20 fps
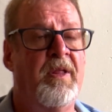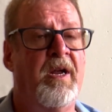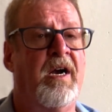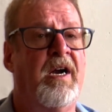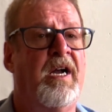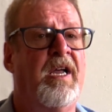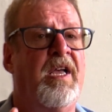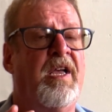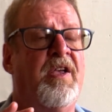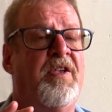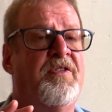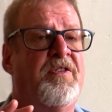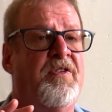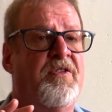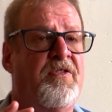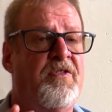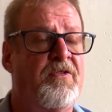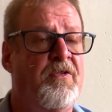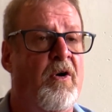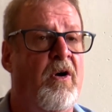there is a
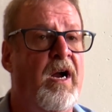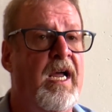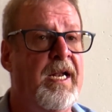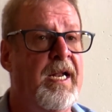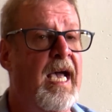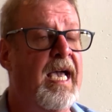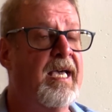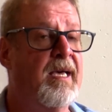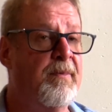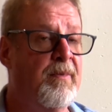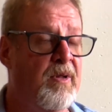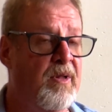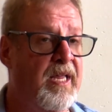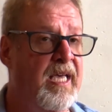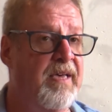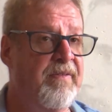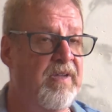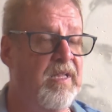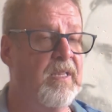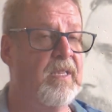story, and I can
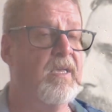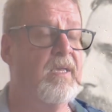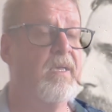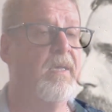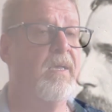believe it.